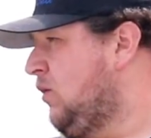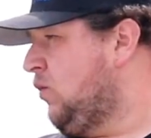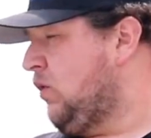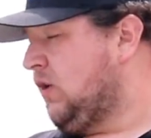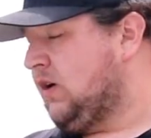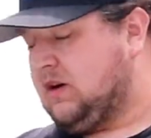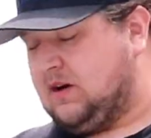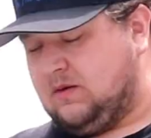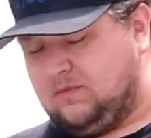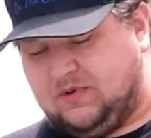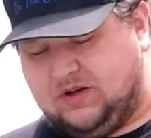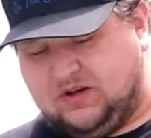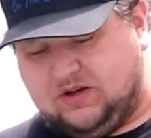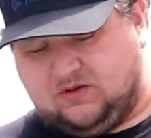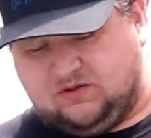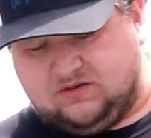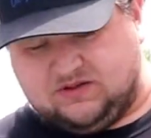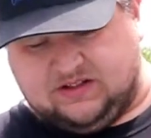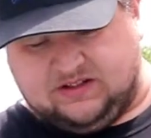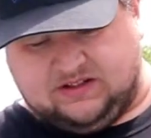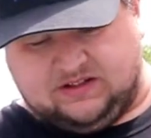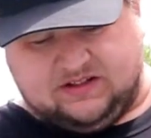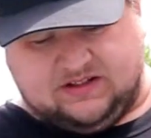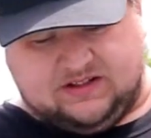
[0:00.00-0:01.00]
We're going to be
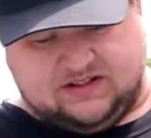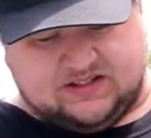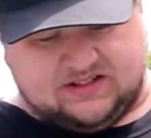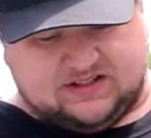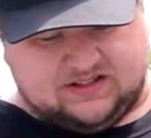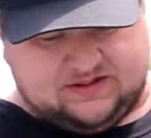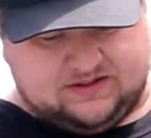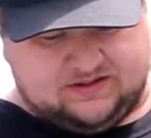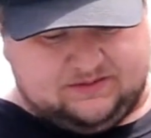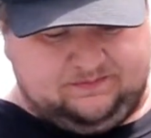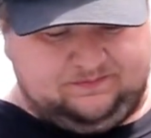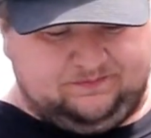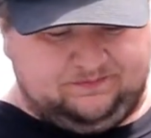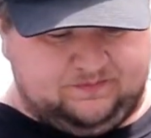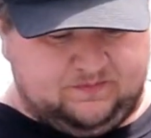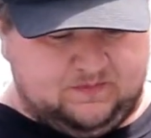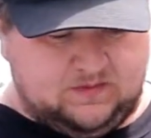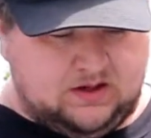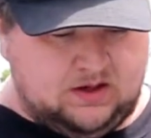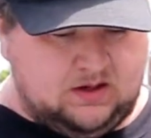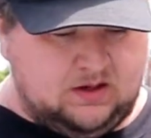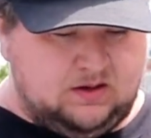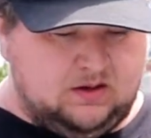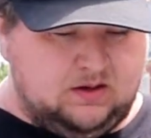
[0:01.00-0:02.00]
using this
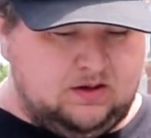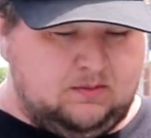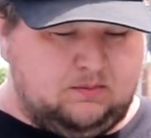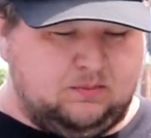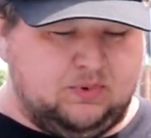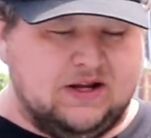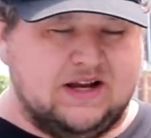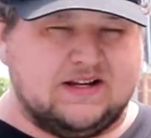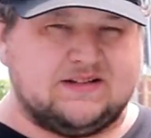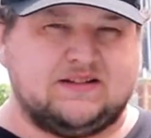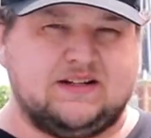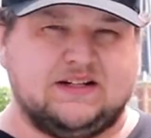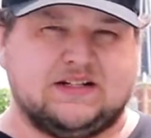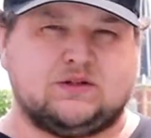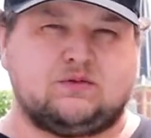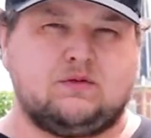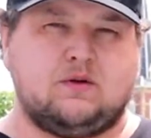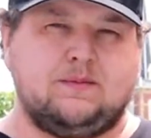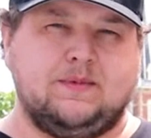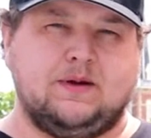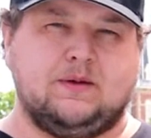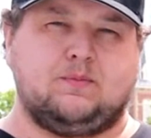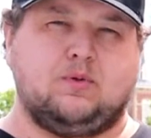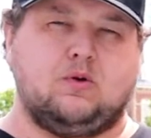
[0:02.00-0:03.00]
plastic
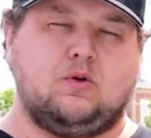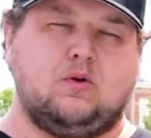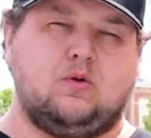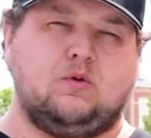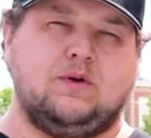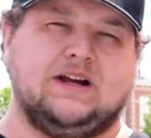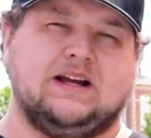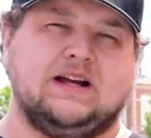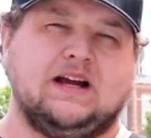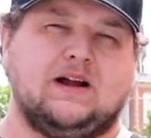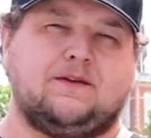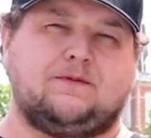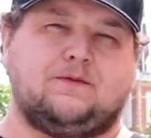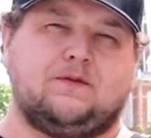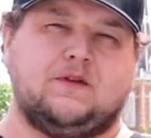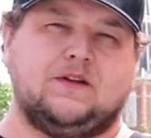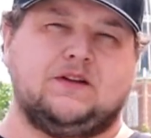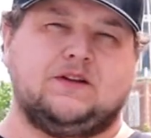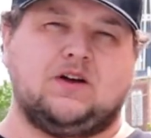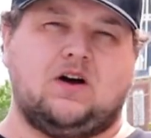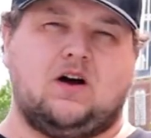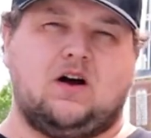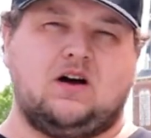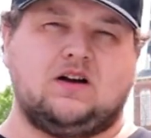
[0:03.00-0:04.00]
swimming pool we got for
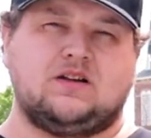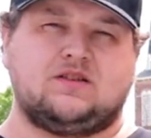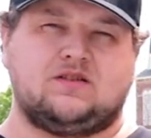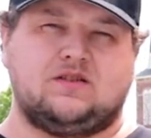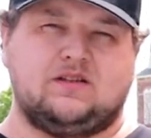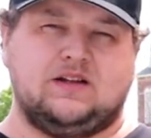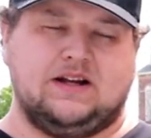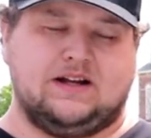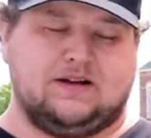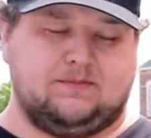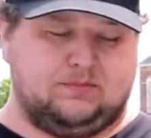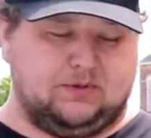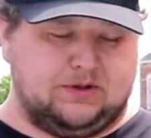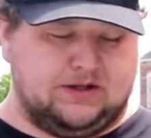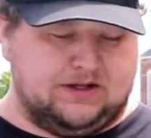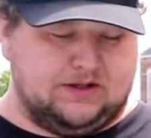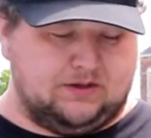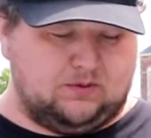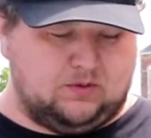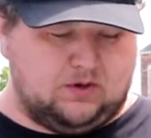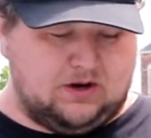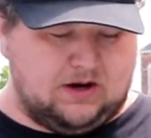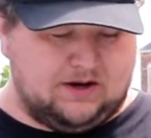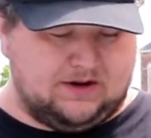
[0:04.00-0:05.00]
the dogs so they can play
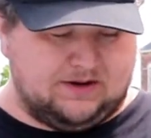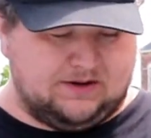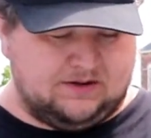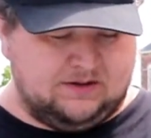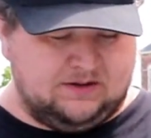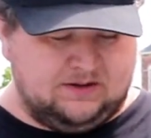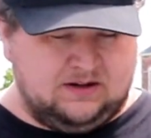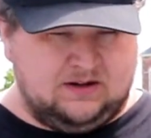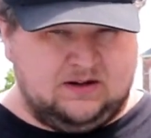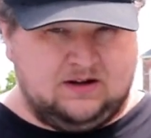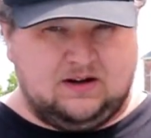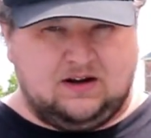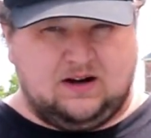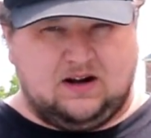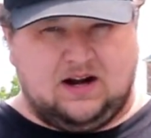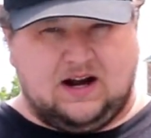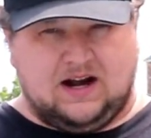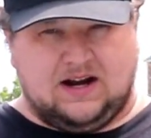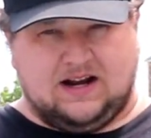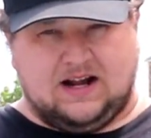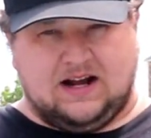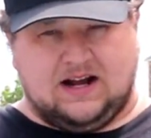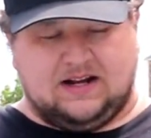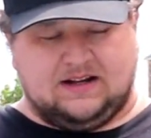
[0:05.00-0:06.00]
in the water
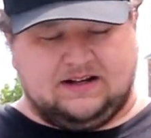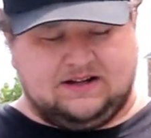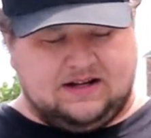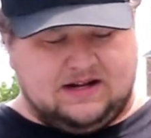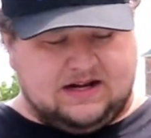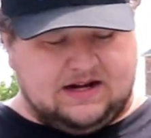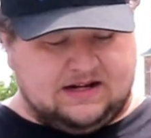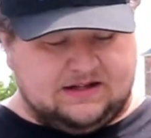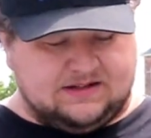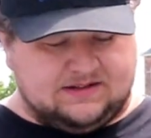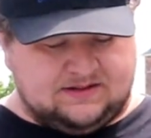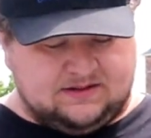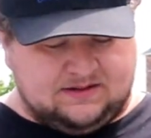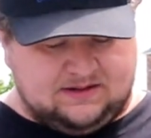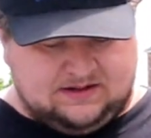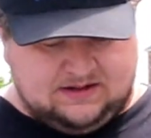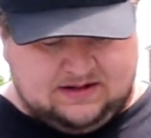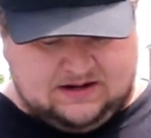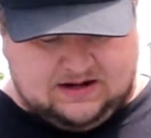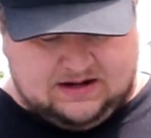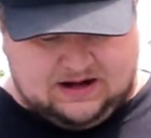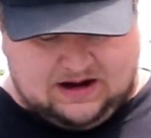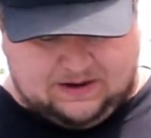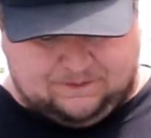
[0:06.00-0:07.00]
on hot days.
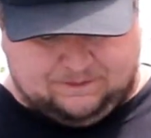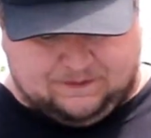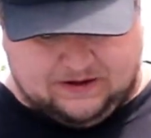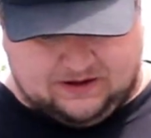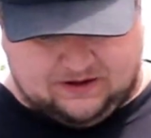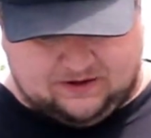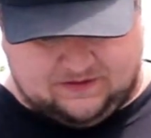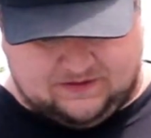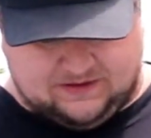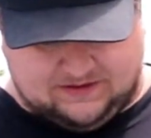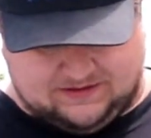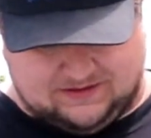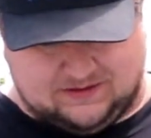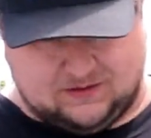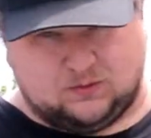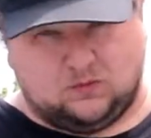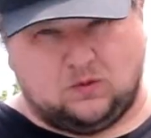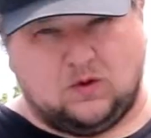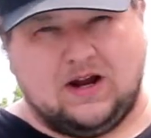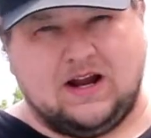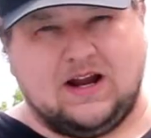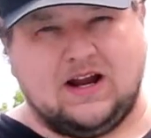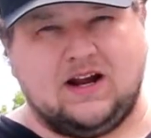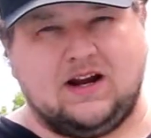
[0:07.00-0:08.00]
I figured this is
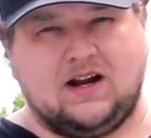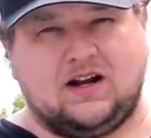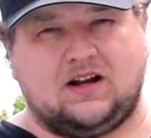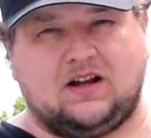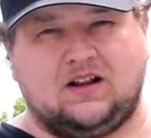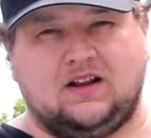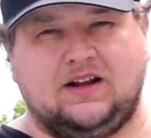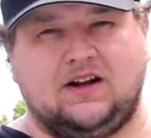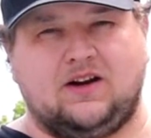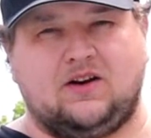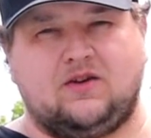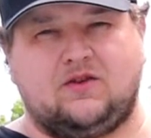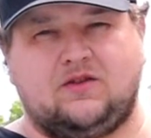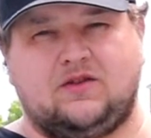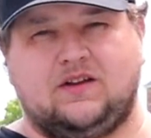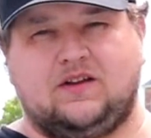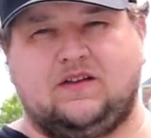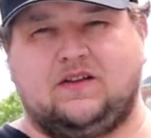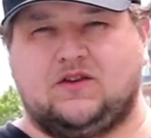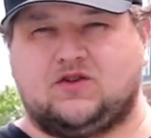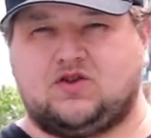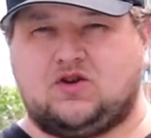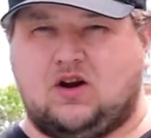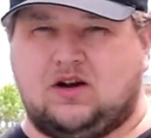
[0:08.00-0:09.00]
way cleaner
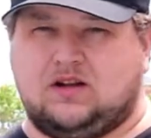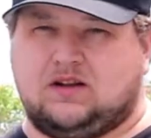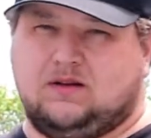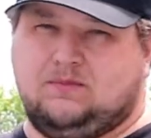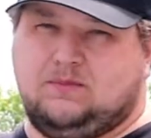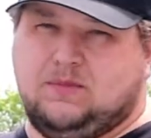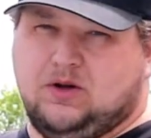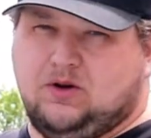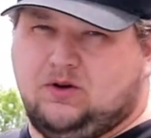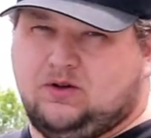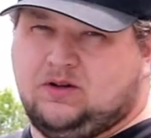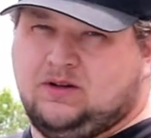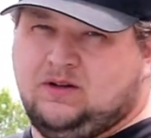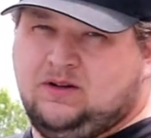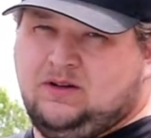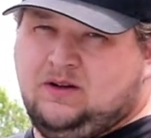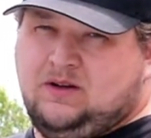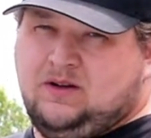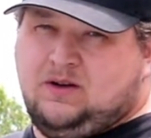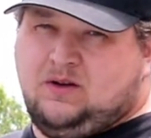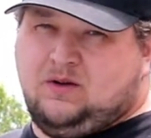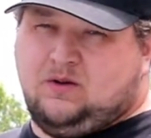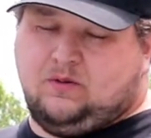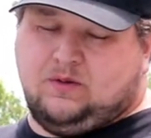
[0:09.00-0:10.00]
than the chocolate milk
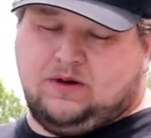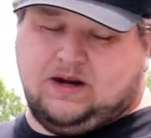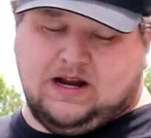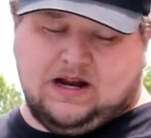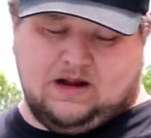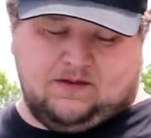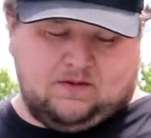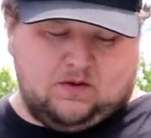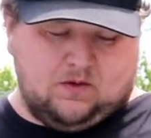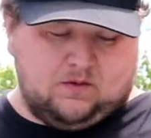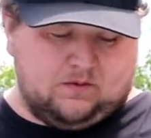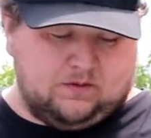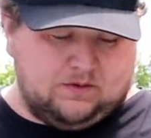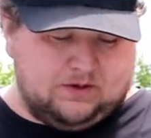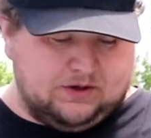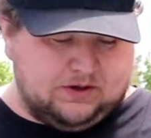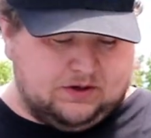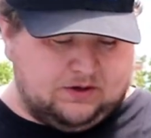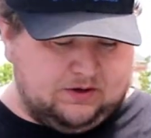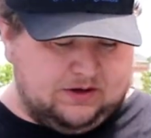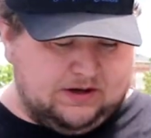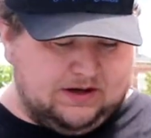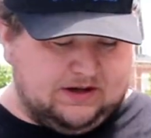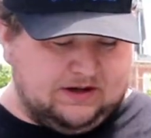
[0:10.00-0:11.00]
we have over in
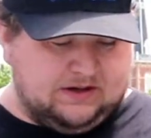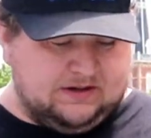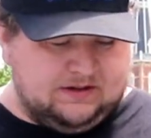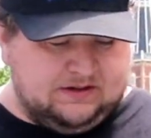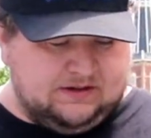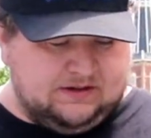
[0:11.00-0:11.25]
the creek.